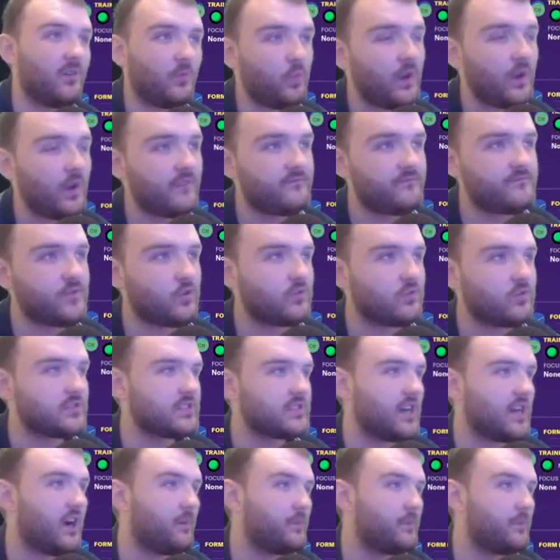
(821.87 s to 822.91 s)
with
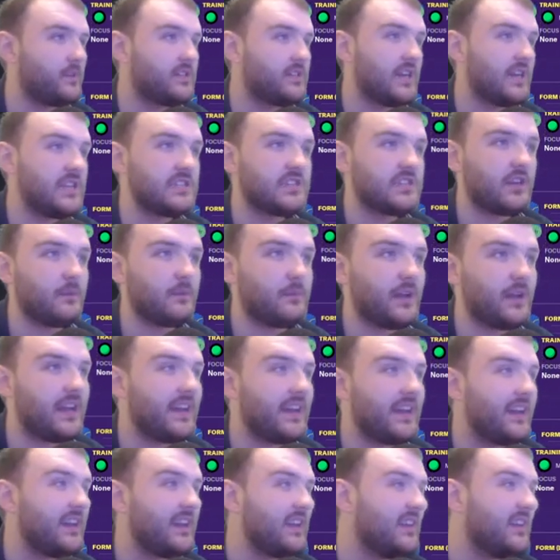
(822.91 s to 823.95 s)
4-star potential
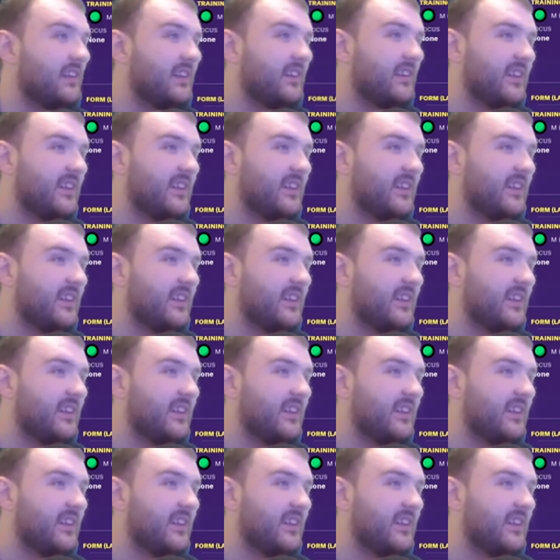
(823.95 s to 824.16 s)
ability.